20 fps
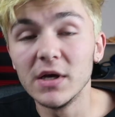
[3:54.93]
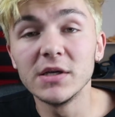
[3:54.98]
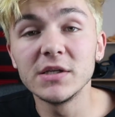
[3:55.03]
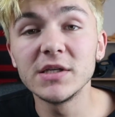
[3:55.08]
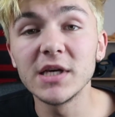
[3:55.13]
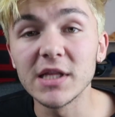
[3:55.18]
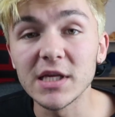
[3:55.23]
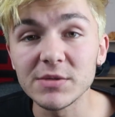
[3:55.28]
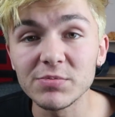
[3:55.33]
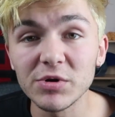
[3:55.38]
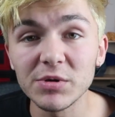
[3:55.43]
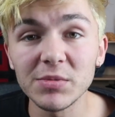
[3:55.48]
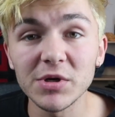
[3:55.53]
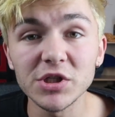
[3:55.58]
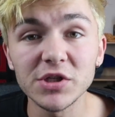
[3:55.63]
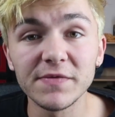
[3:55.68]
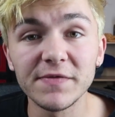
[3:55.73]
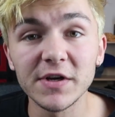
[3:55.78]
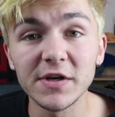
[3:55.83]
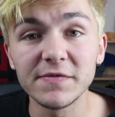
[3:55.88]
So yeah, that's pretty
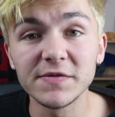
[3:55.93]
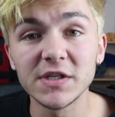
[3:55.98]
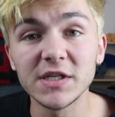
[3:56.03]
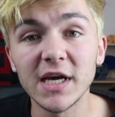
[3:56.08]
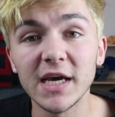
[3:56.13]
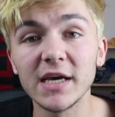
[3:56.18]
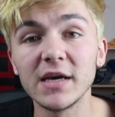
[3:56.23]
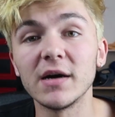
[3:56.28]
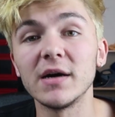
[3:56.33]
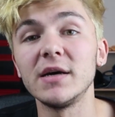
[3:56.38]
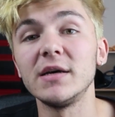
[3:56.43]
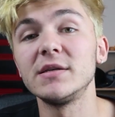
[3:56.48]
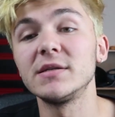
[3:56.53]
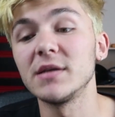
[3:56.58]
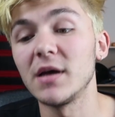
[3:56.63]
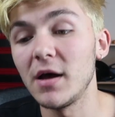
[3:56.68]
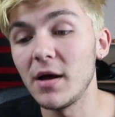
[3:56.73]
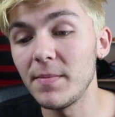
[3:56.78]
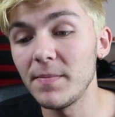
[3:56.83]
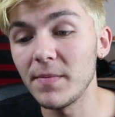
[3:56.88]
much the video for today,
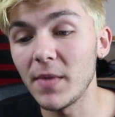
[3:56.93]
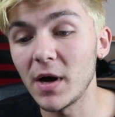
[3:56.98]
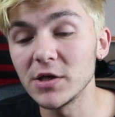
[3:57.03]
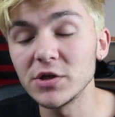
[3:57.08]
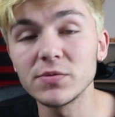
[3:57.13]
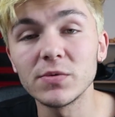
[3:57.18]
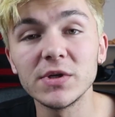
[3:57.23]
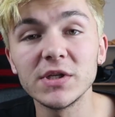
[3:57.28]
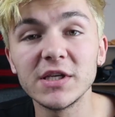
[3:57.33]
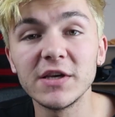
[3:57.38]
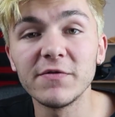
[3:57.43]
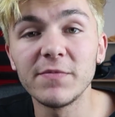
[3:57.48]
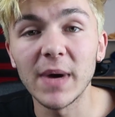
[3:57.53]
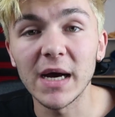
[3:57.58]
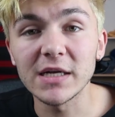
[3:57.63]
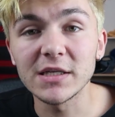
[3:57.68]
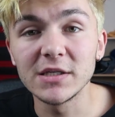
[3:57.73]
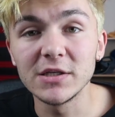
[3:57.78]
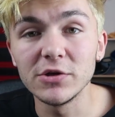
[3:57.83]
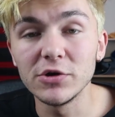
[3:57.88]
guys. Um, I just wanted to give
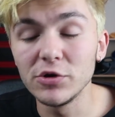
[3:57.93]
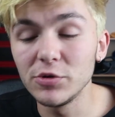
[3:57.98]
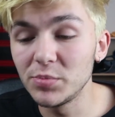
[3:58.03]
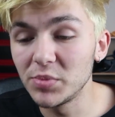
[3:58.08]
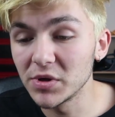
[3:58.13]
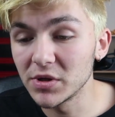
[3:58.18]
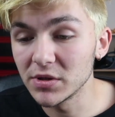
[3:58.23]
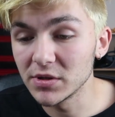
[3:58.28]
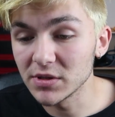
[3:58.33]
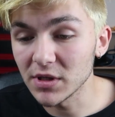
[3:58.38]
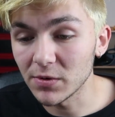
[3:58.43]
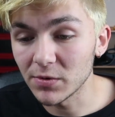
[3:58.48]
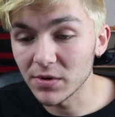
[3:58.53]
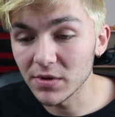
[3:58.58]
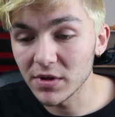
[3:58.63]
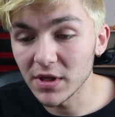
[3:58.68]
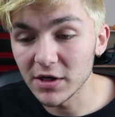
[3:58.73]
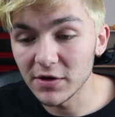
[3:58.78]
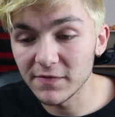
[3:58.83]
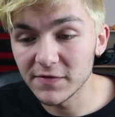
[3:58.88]
back to you because I
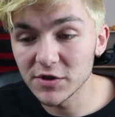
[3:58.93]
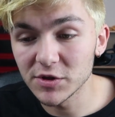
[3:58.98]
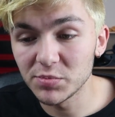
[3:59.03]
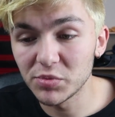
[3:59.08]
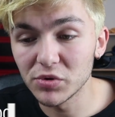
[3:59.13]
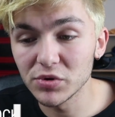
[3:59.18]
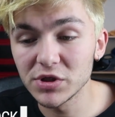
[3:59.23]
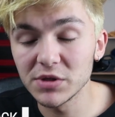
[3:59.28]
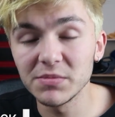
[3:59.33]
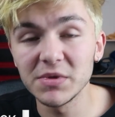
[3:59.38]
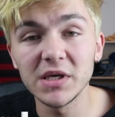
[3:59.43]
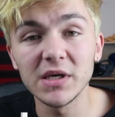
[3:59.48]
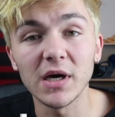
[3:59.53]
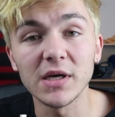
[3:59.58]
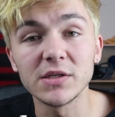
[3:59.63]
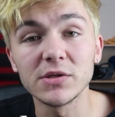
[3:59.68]
want to thank you for supporting me.